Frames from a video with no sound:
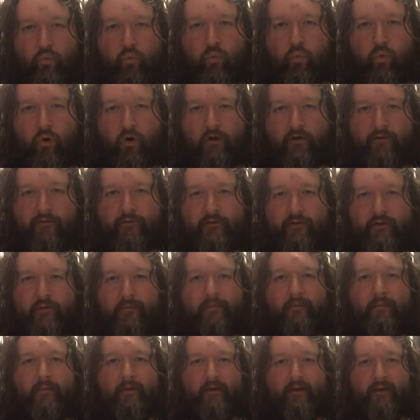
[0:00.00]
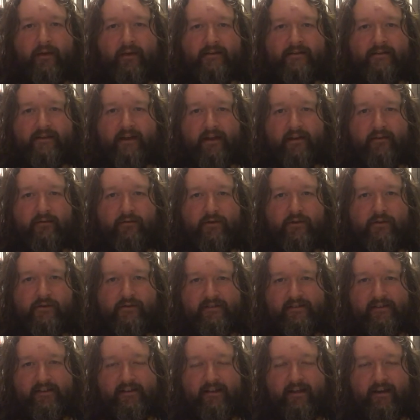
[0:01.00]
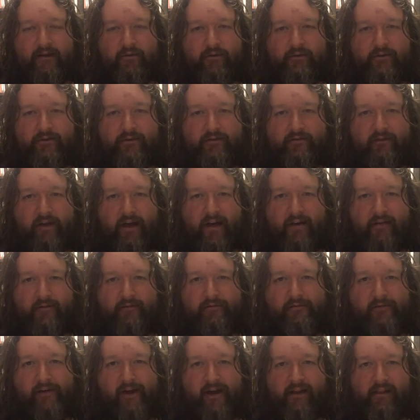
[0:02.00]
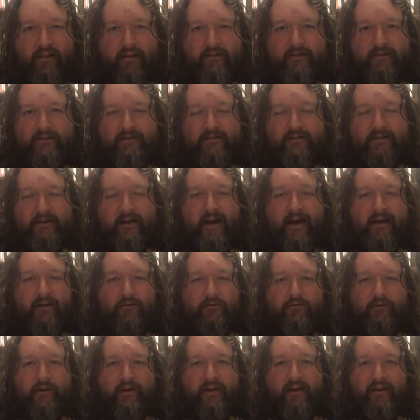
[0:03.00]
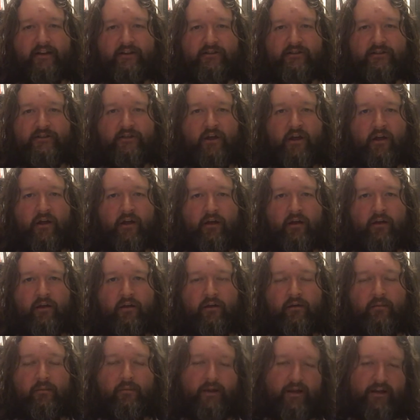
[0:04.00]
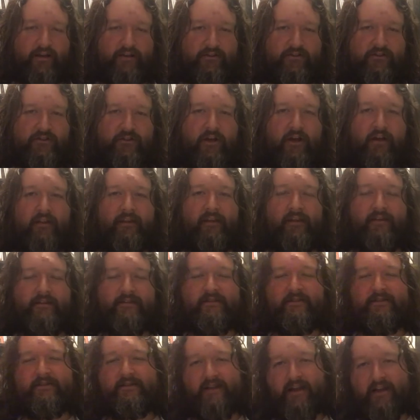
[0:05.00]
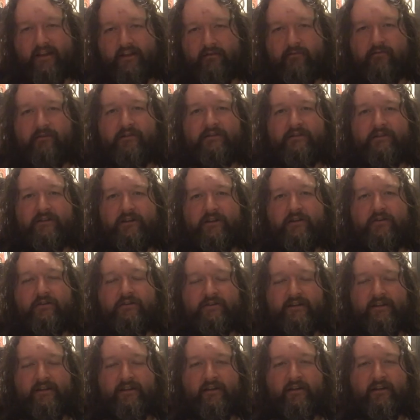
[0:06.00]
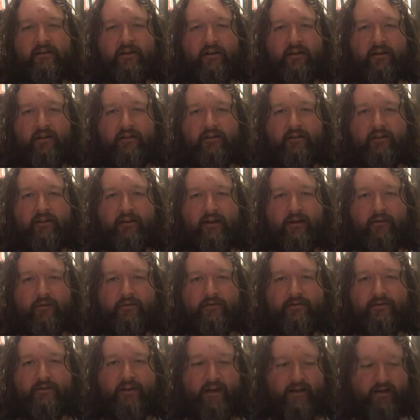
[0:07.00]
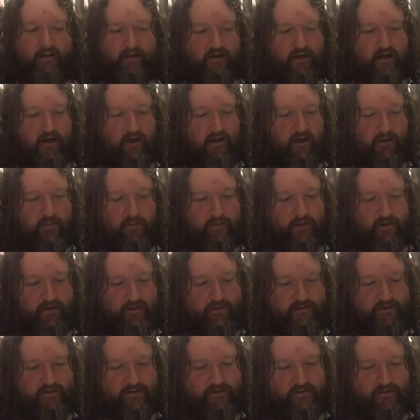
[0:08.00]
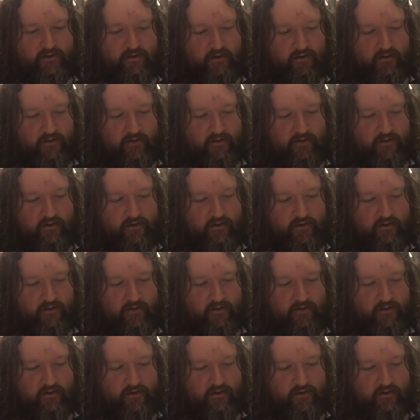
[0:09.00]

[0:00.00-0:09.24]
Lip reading: One of them is kind of using the language of kind of violence and outrage, Blanche, and then Stella is using the language of kind of calmness.